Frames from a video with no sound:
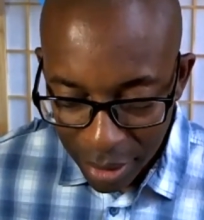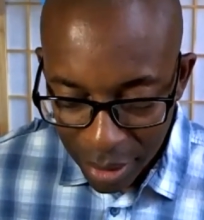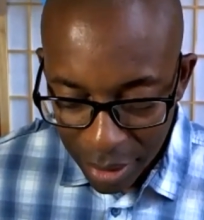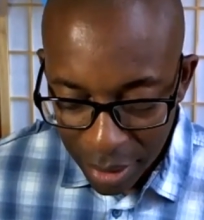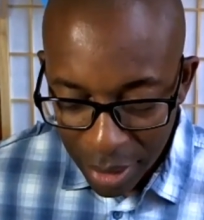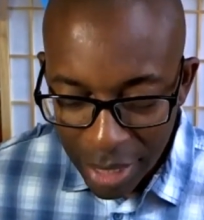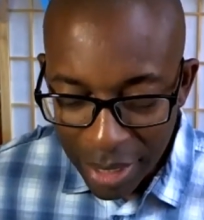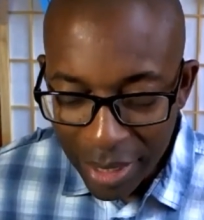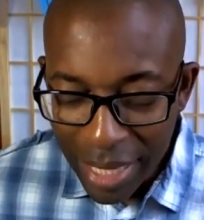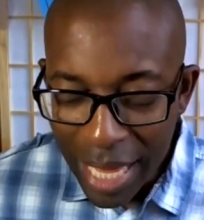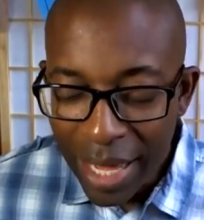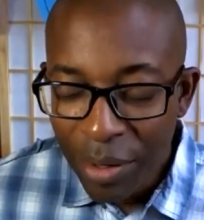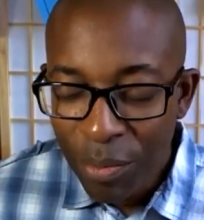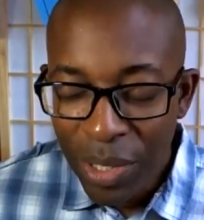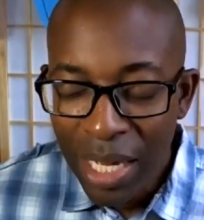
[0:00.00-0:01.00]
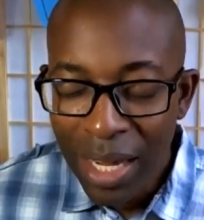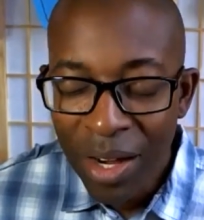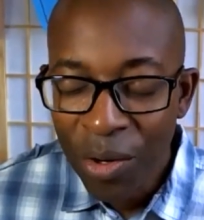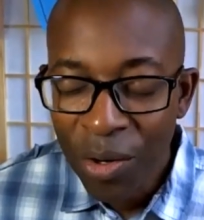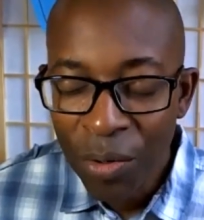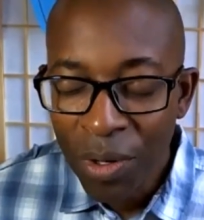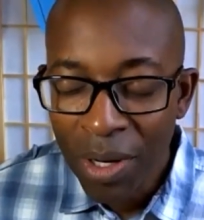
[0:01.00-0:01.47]
Let that be
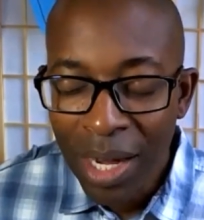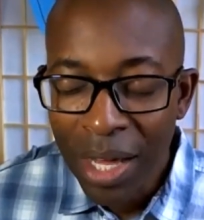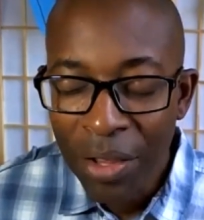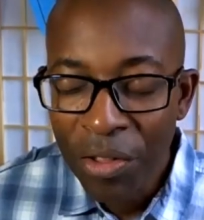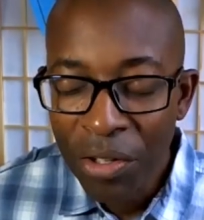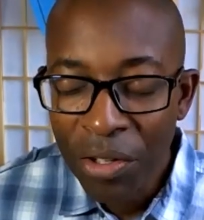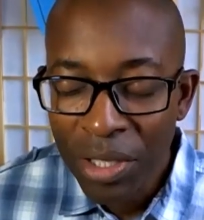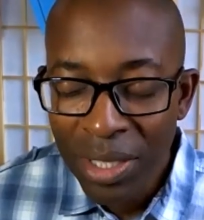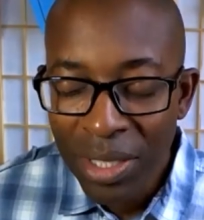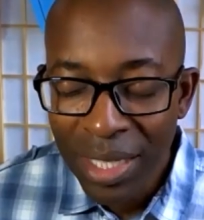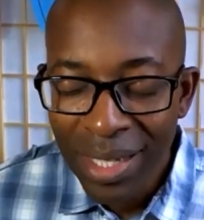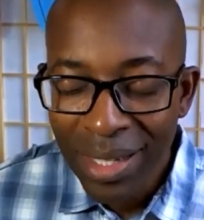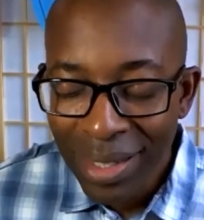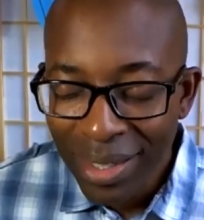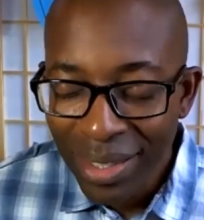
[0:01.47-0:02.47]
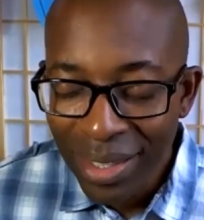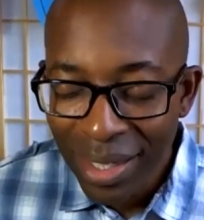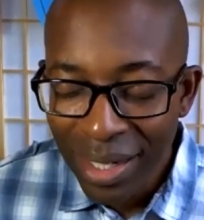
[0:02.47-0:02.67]
how others see us